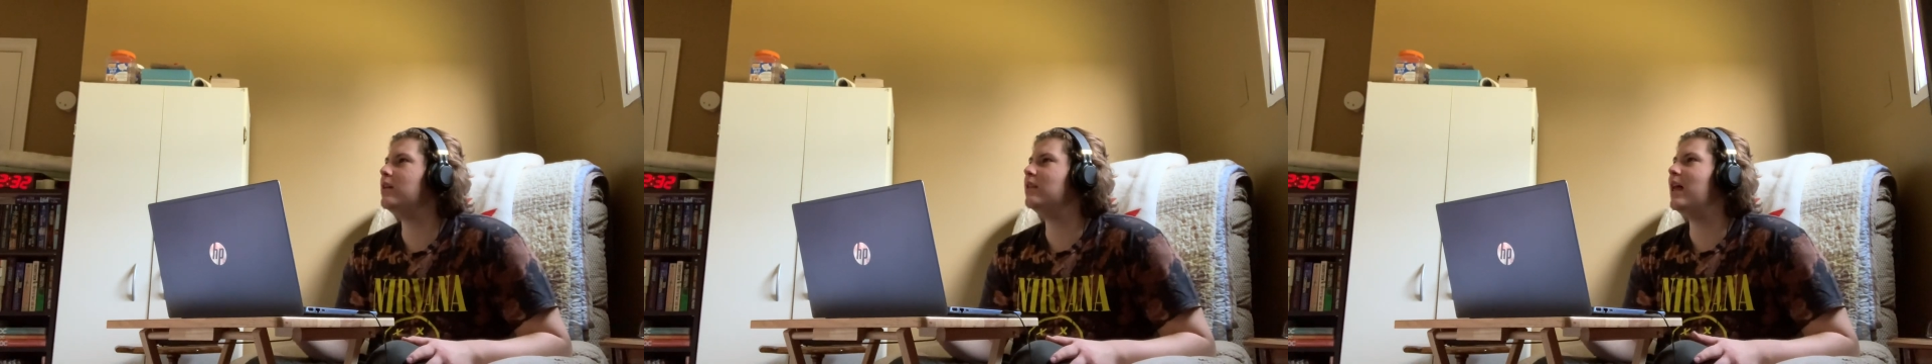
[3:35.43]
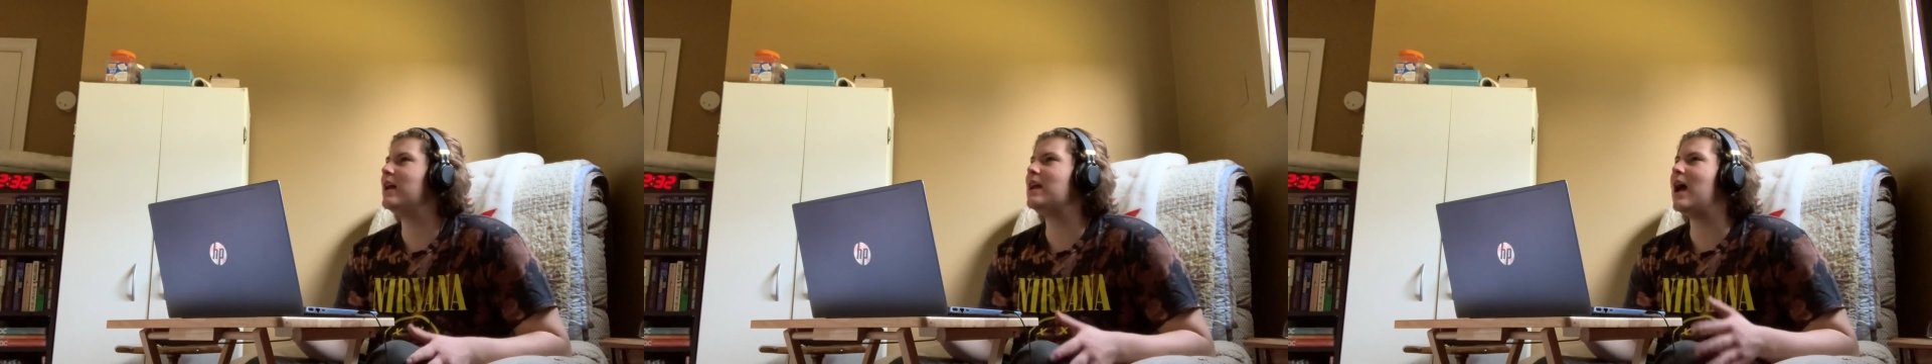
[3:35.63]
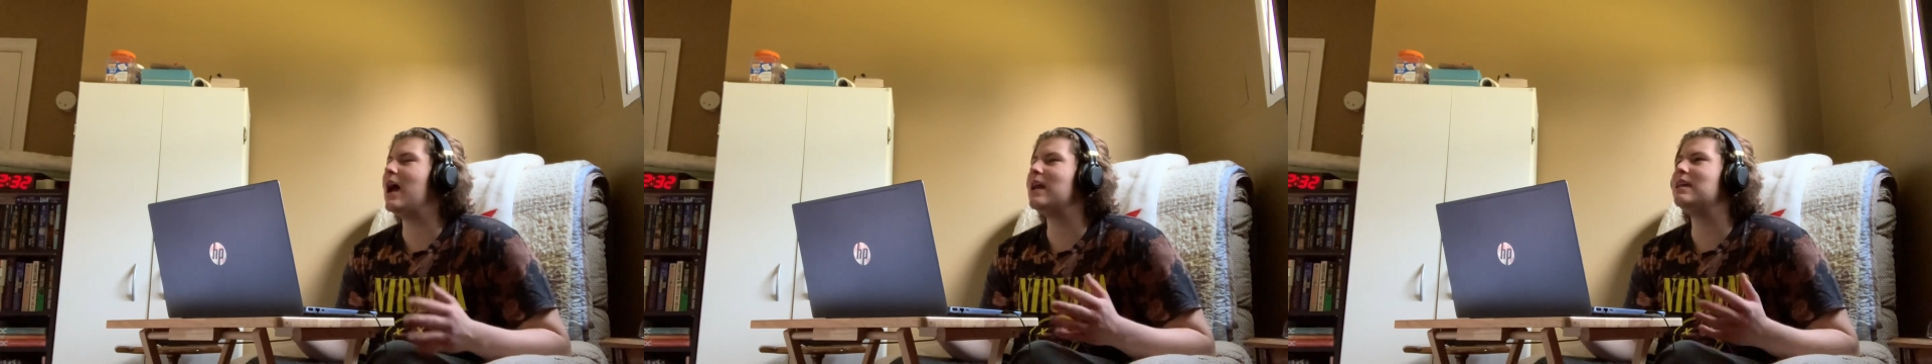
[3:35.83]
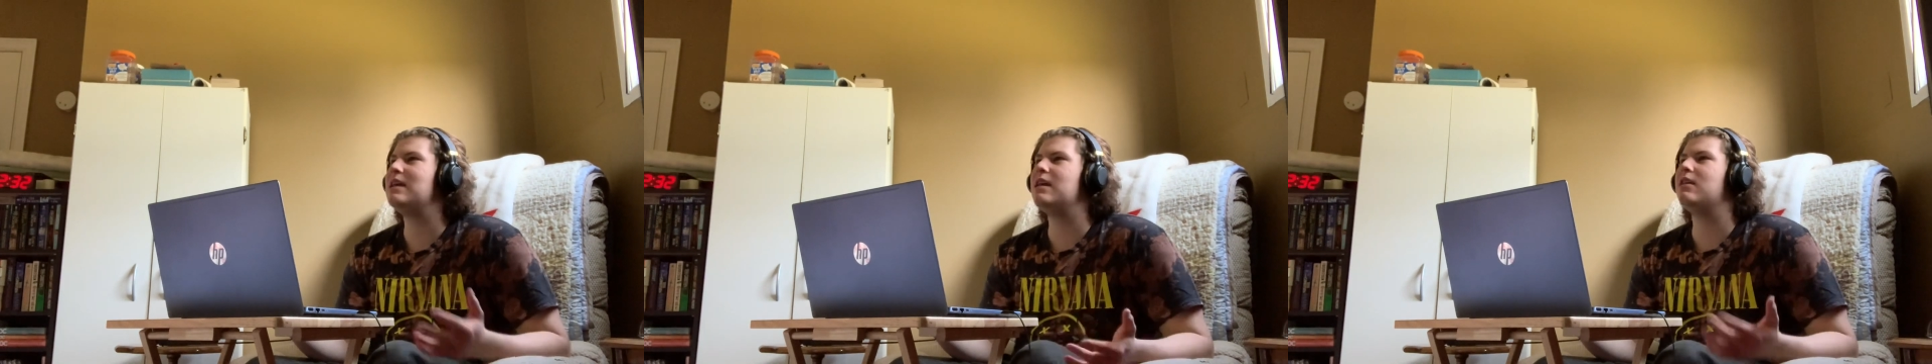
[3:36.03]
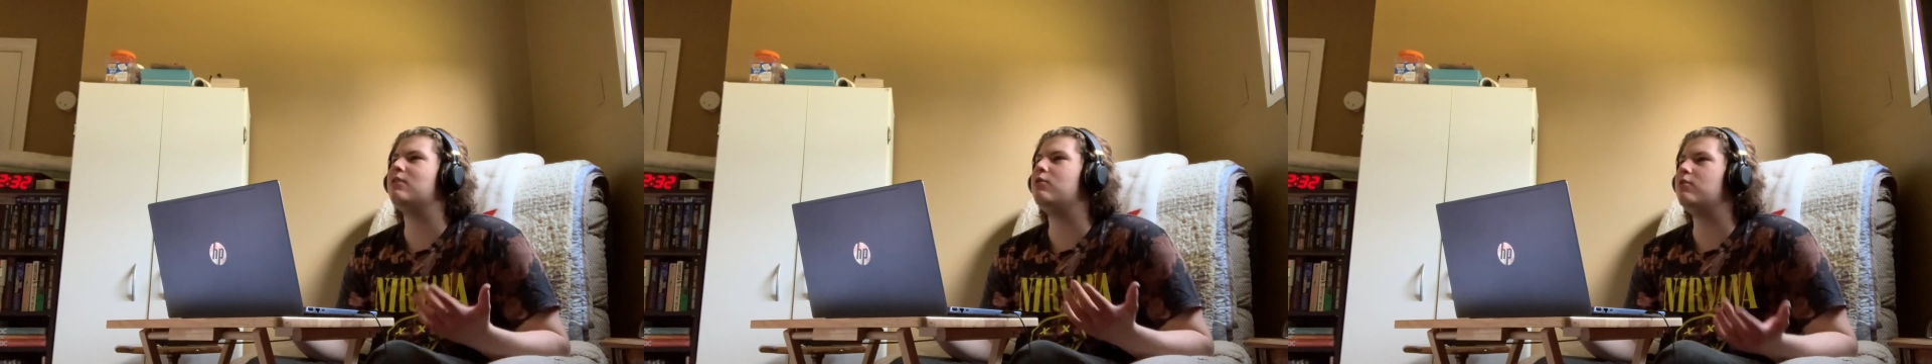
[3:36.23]
you're like, I
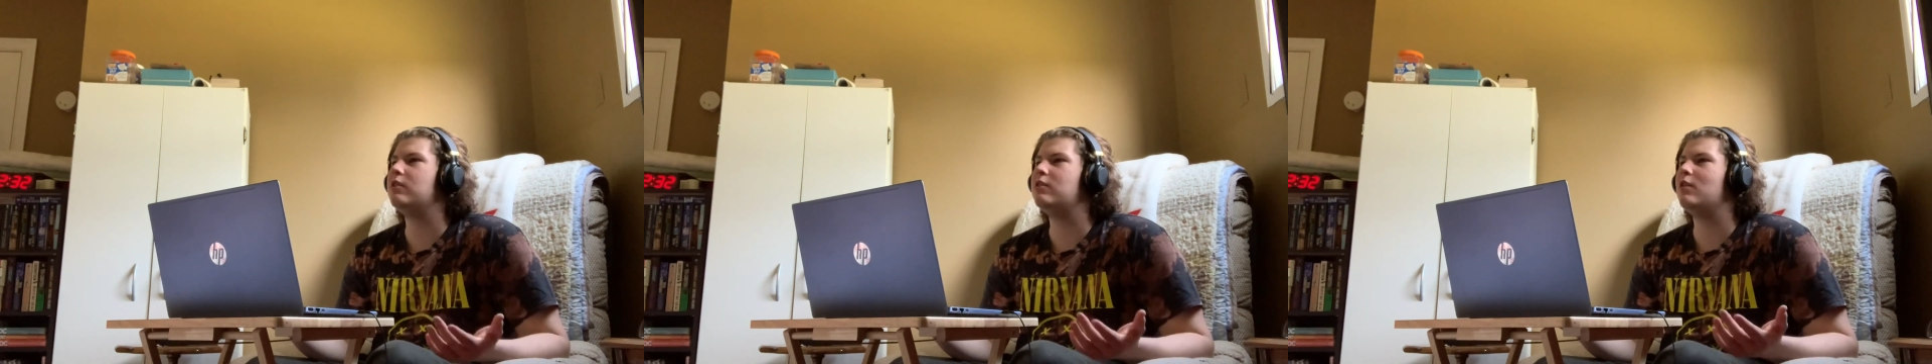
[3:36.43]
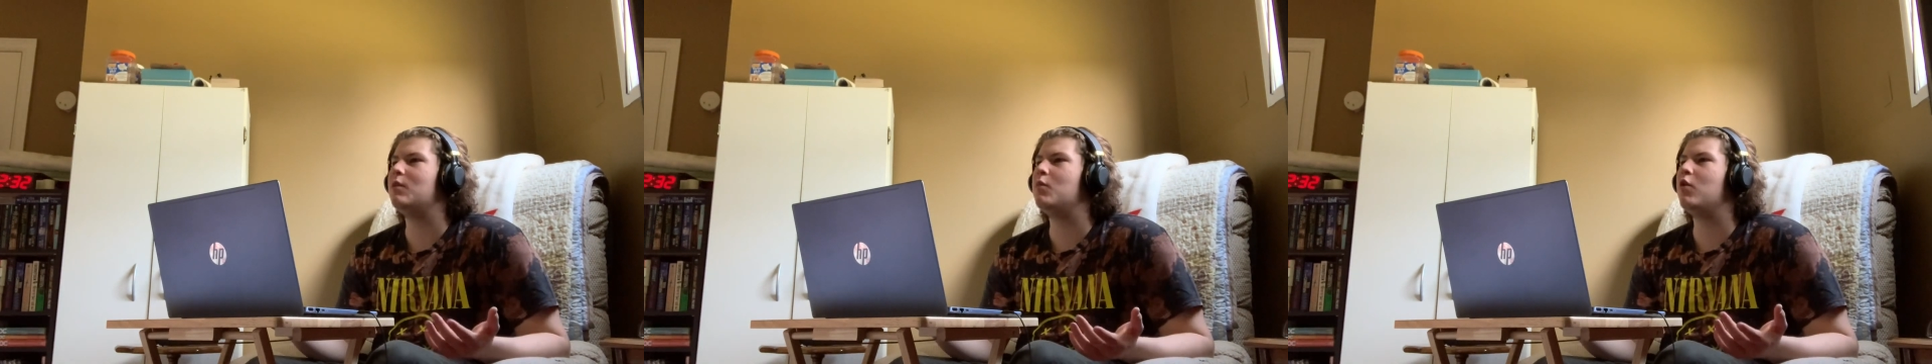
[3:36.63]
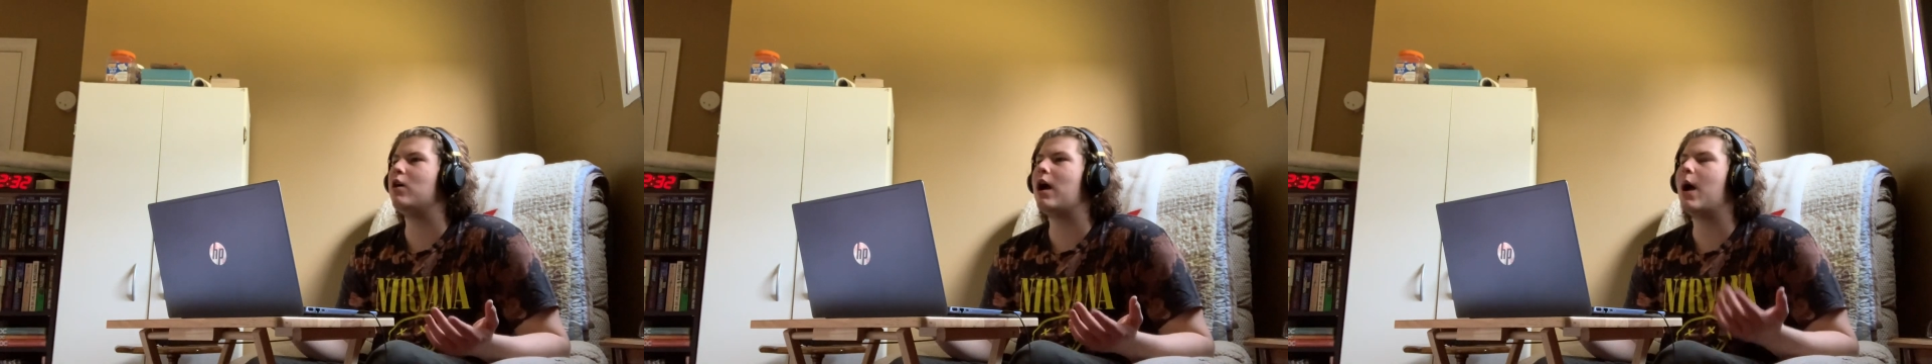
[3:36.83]
can't do this anymore.